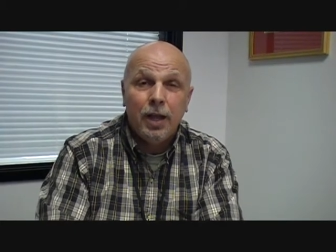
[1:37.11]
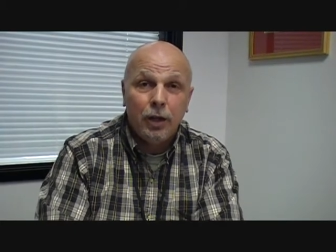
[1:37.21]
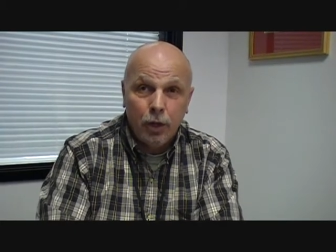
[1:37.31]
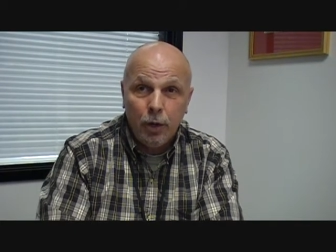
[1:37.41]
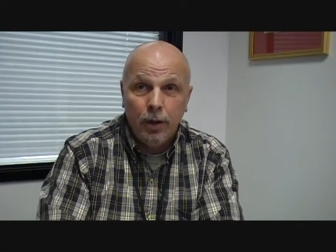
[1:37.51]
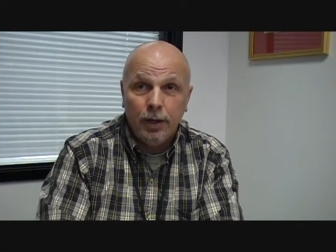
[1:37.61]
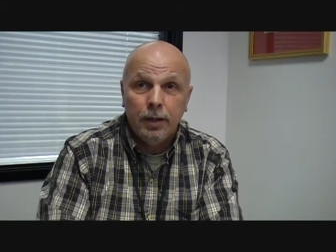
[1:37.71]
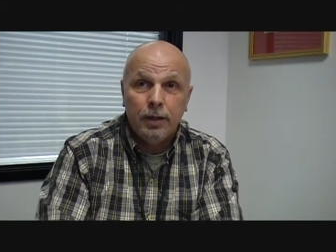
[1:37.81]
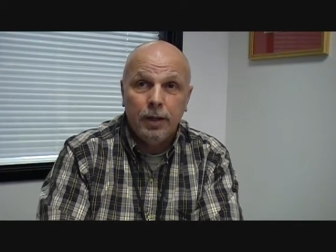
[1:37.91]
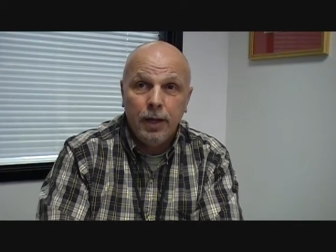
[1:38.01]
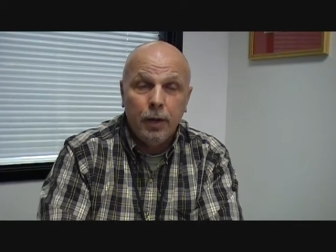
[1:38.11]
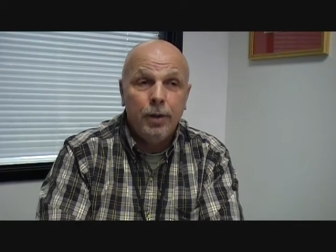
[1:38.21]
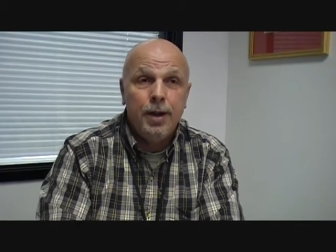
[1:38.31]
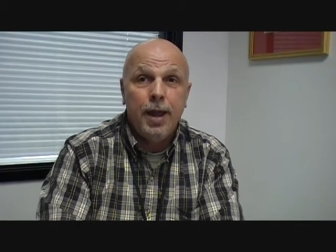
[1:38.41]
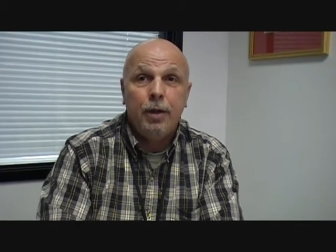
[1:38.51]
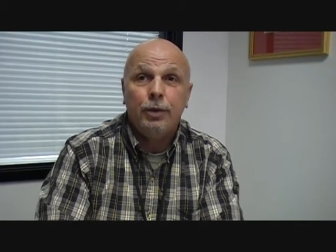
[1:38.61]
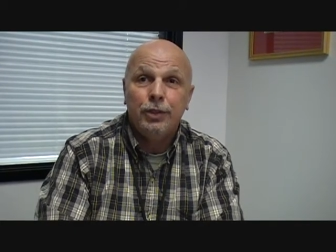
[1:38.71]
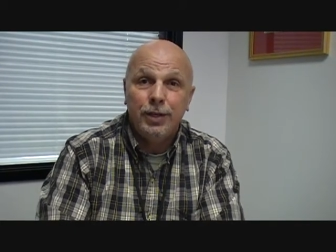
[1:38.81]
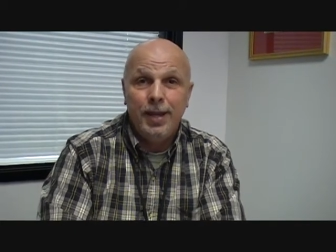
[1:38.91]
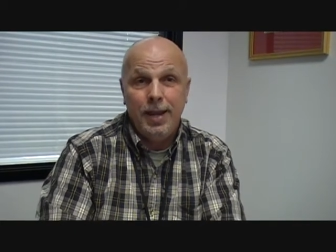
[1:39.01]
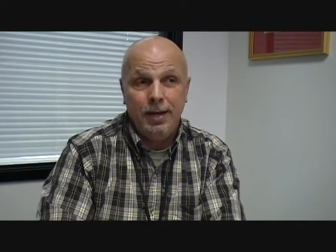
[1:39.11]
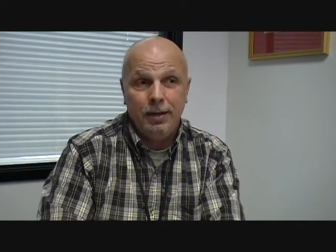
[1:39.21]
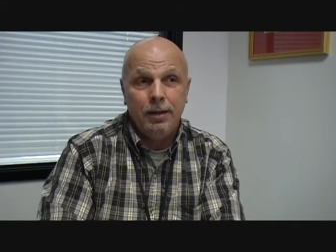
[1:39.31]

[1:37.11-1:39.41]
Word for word: occurring here and now today.